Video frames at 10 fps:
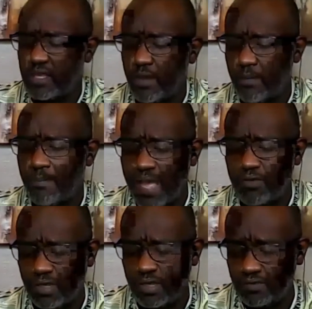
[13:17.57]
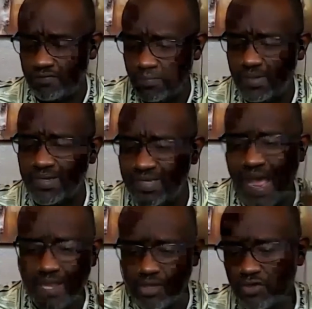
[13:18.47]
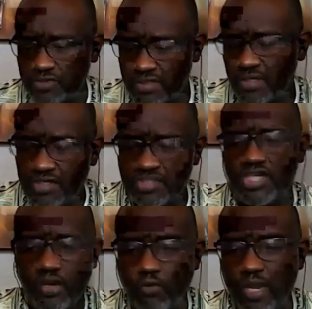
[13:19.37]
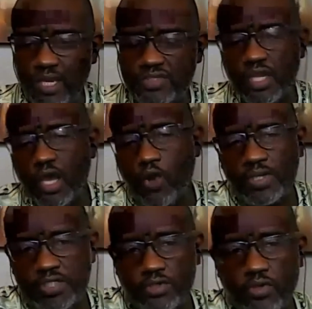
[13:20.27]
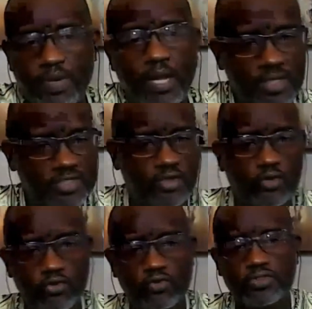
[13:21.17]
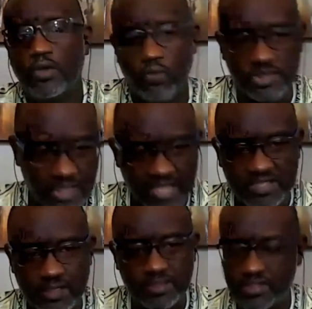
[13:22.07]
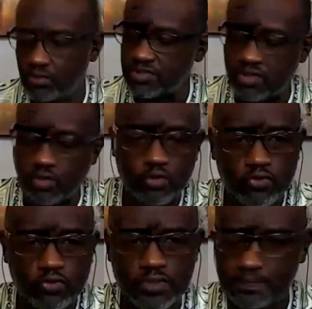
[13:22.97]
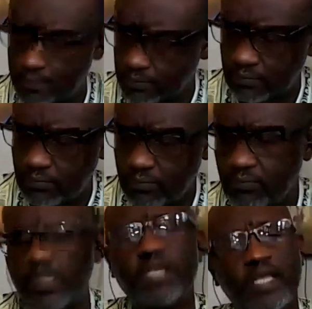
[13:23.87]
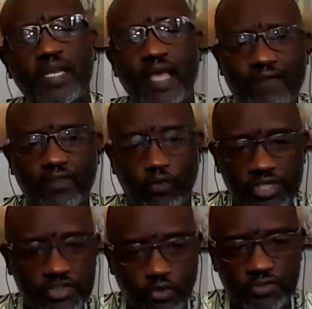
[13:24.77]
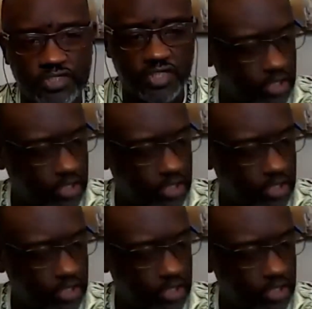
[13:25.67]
The amount of dollars generated to go into the public schools was lessened, so the schools didn't